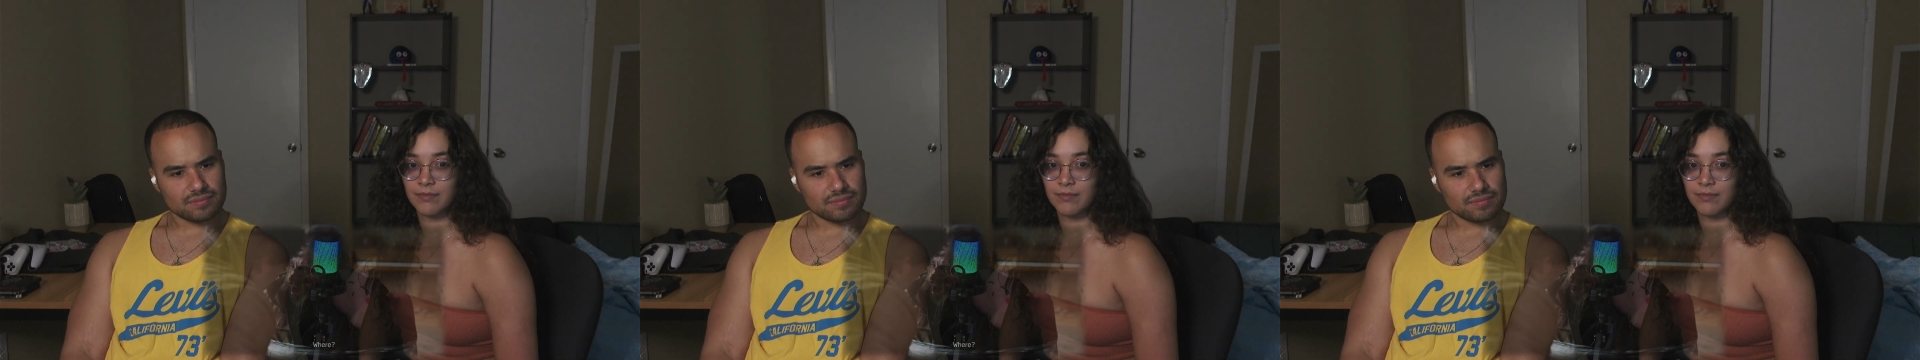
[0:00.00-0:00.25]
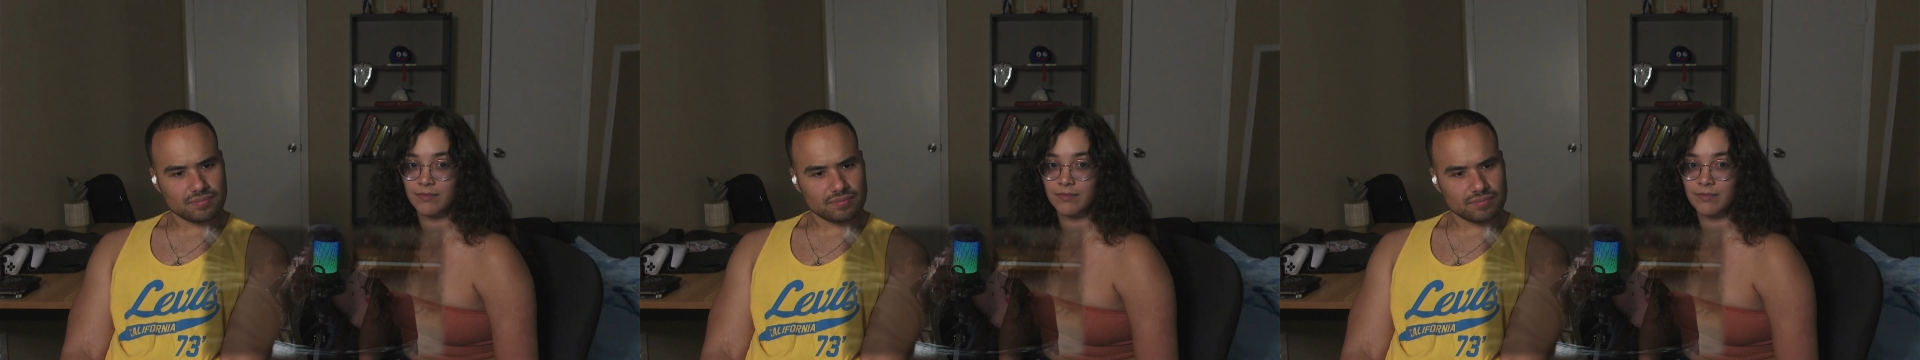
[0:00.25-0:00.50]

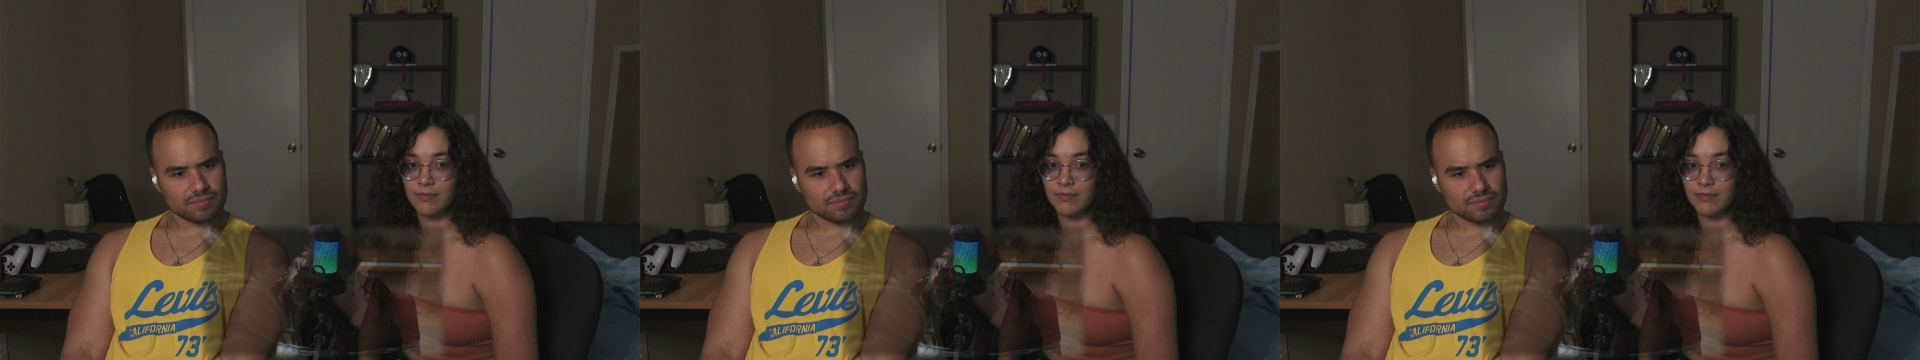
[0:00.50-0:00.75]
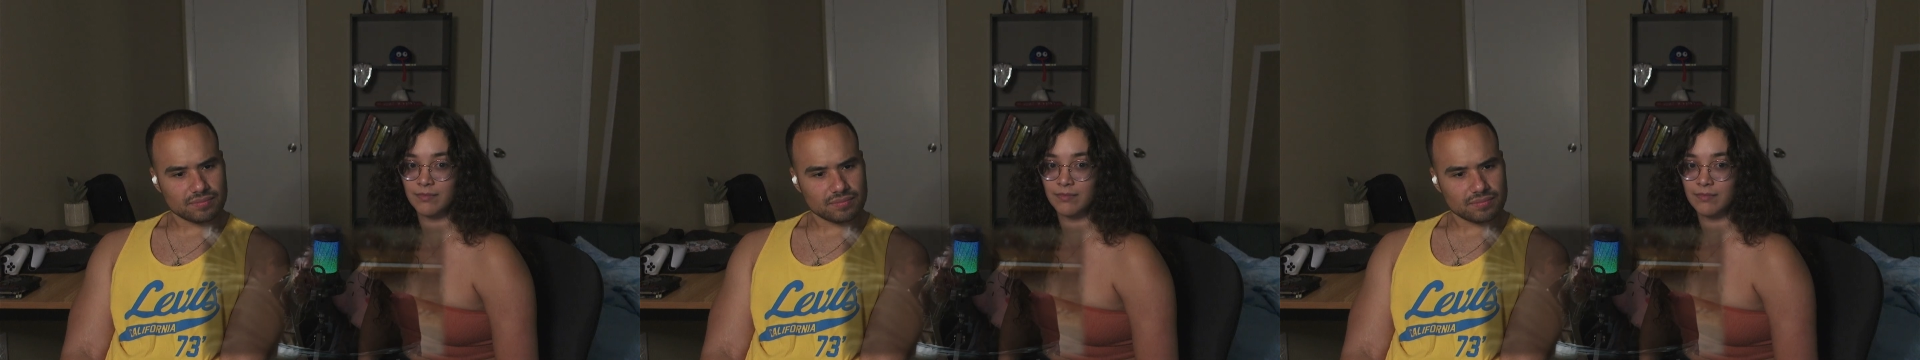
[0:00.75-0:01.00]

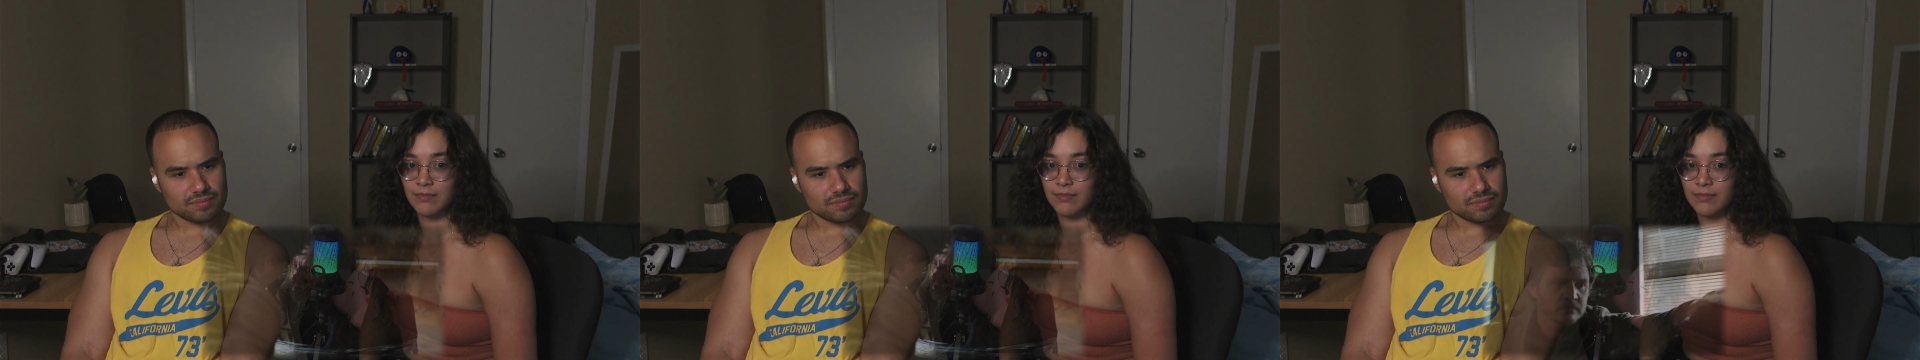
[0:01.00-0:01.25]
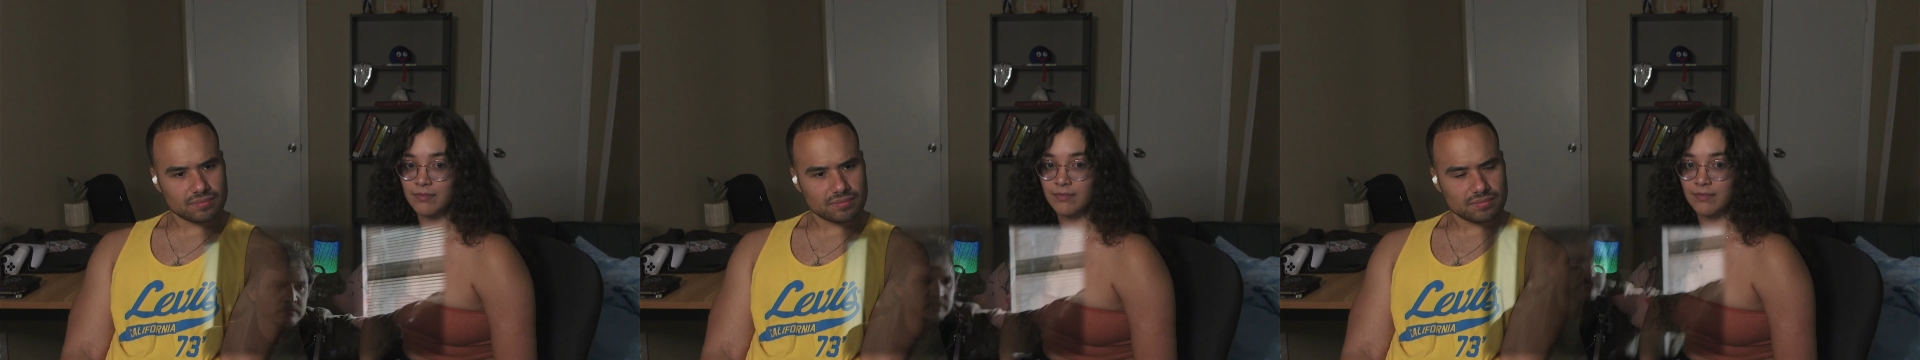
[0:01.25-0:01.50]

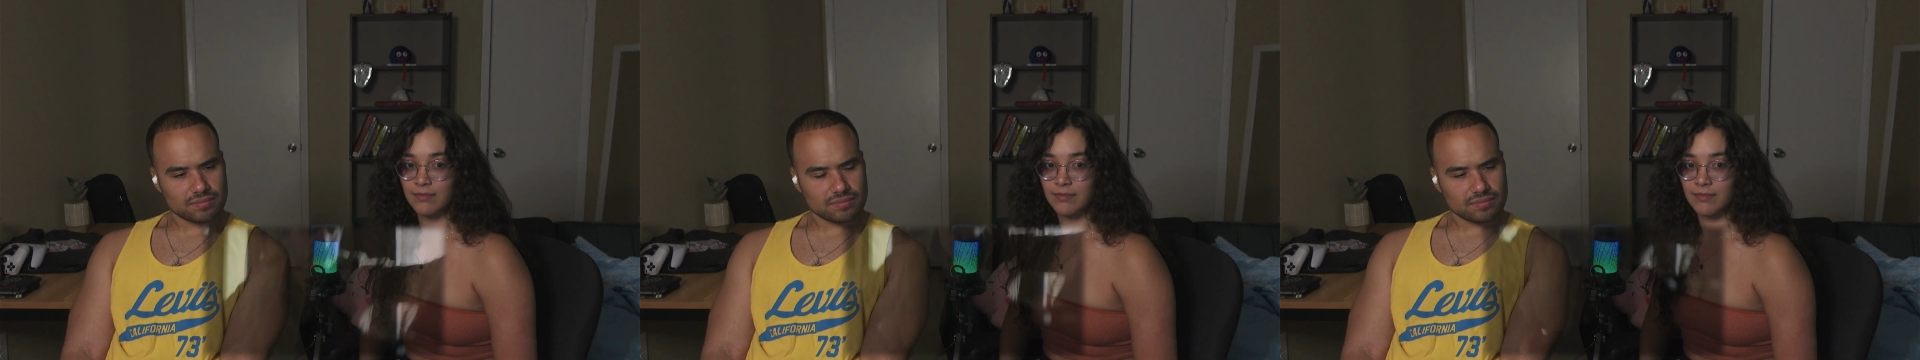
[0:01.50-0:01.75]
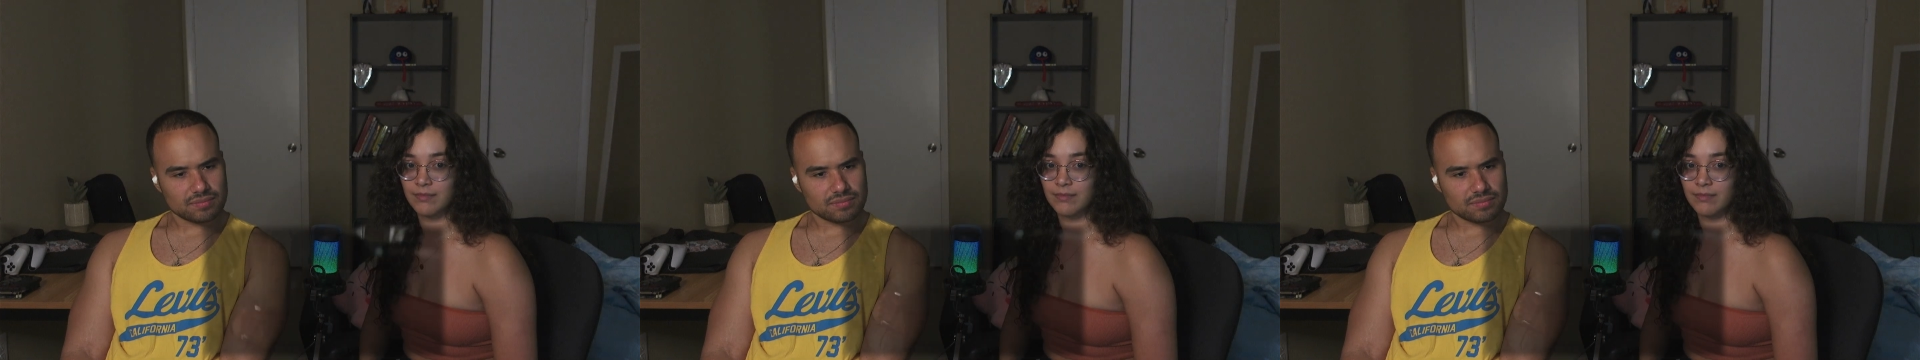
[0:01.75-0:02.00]

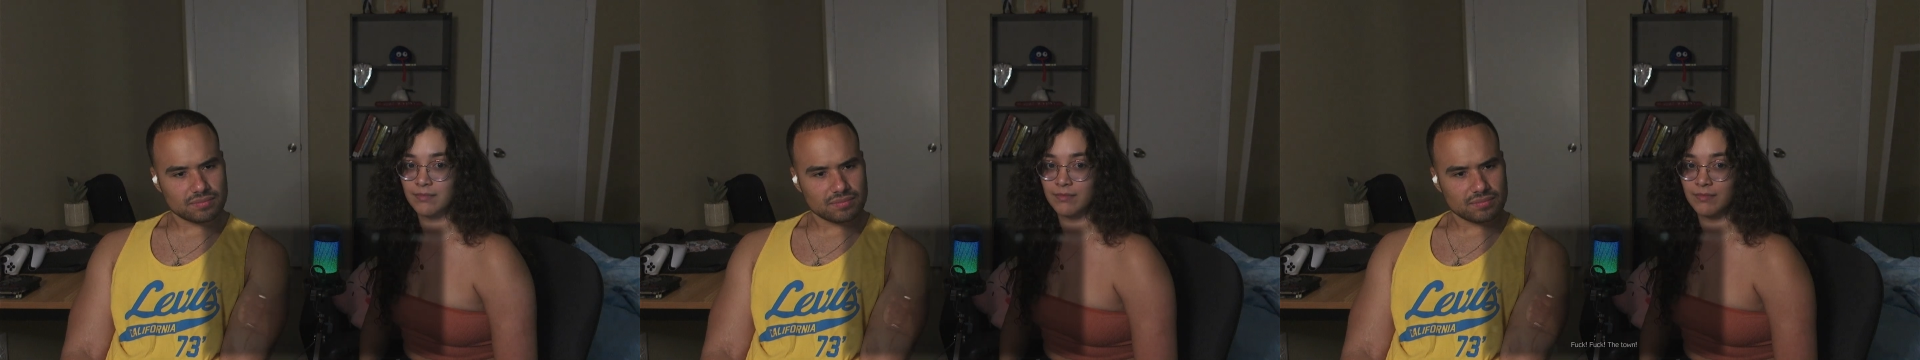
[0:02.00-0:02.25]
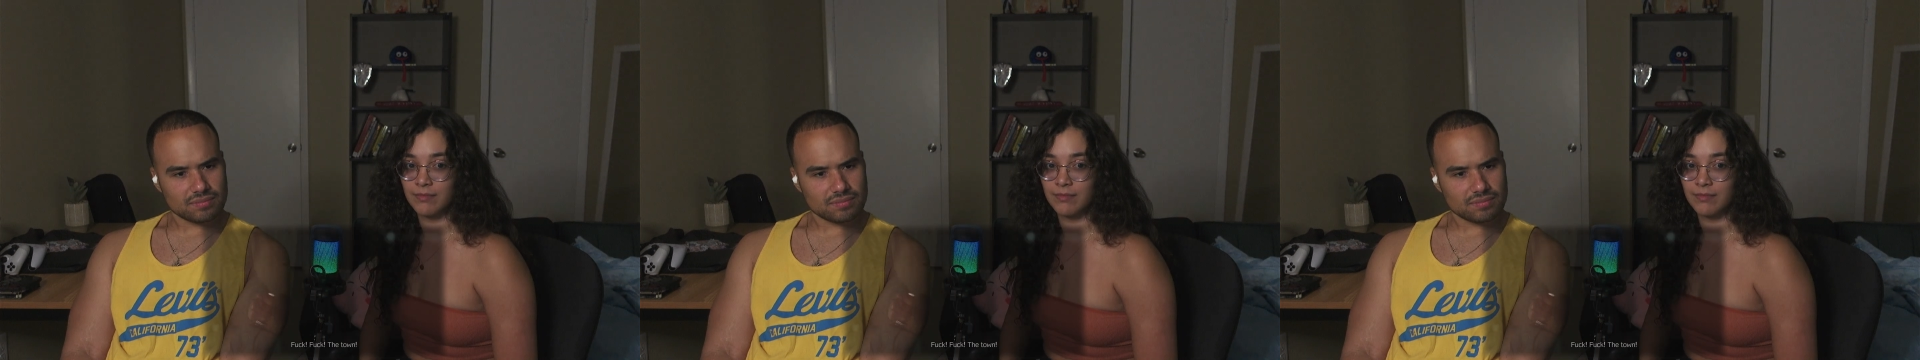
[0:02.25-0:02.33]
[no speech]